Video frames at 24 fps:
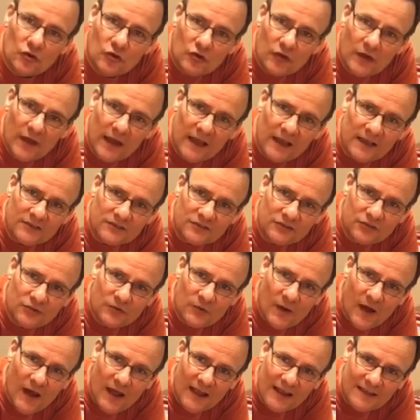has 2
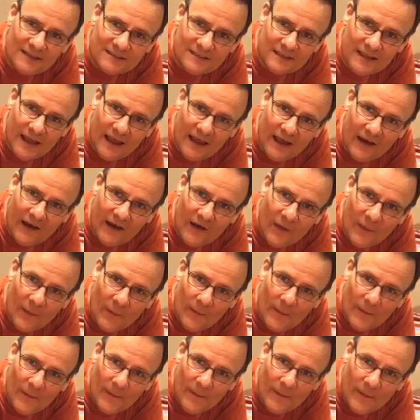eyes now
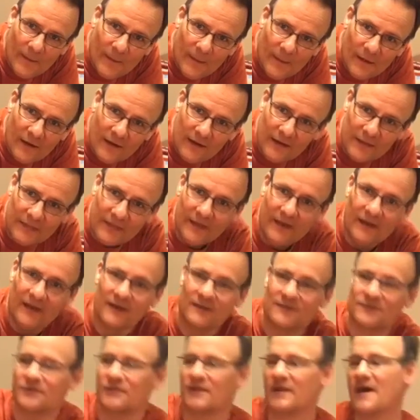on there.
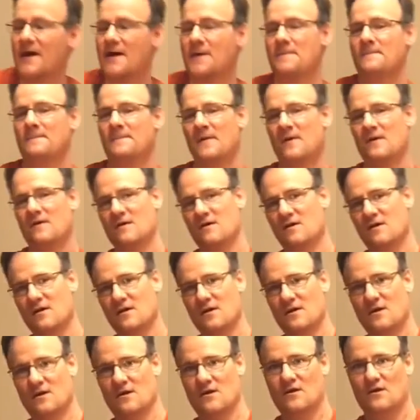So now
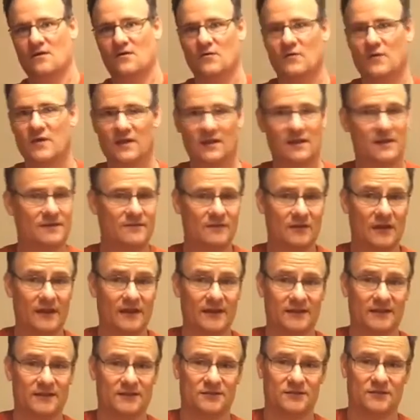We can leave it like
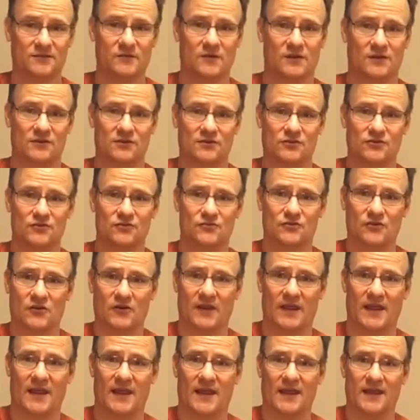this and we can just use our
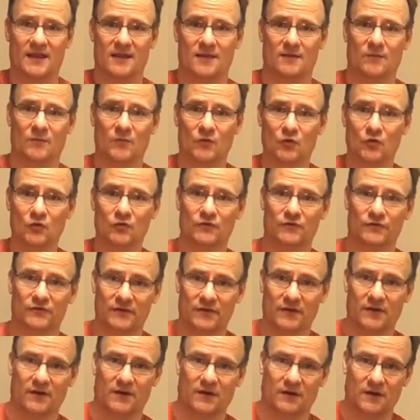hand and move
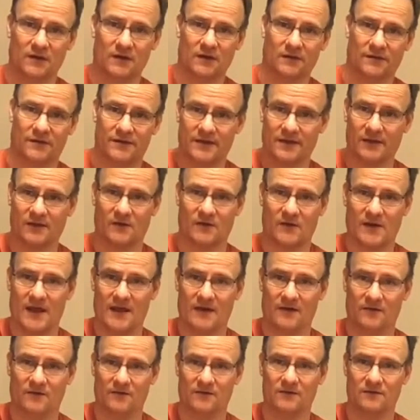the thing
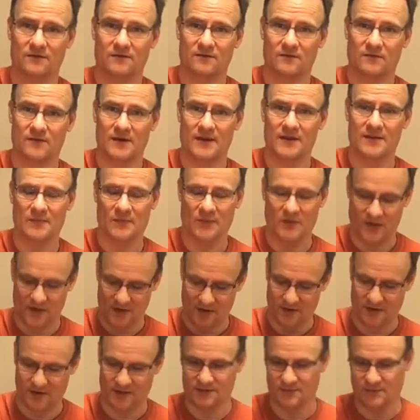around, right? But
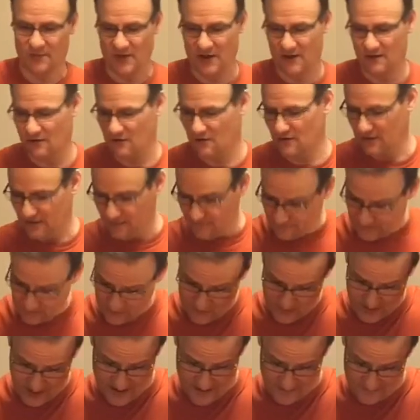it's better if you
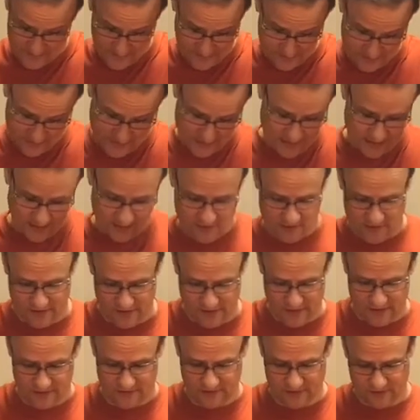have a stick on
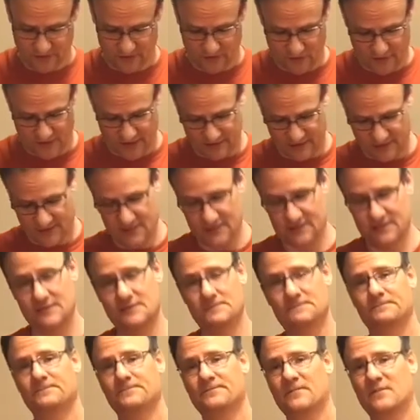there. So that's
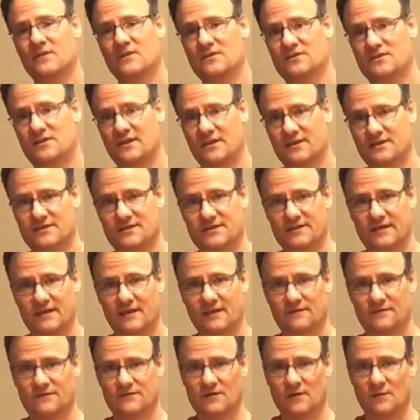easy. Just get a stick
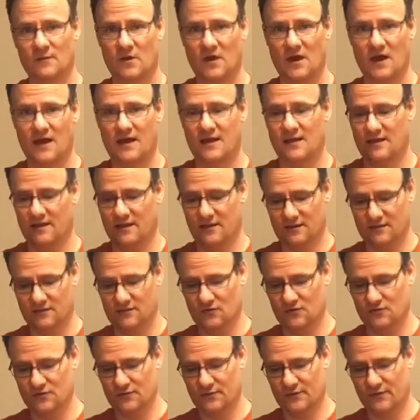of some kind, like I
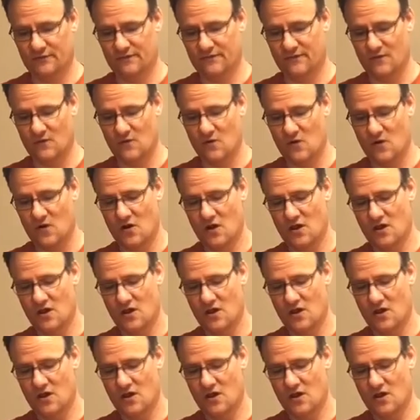told you before.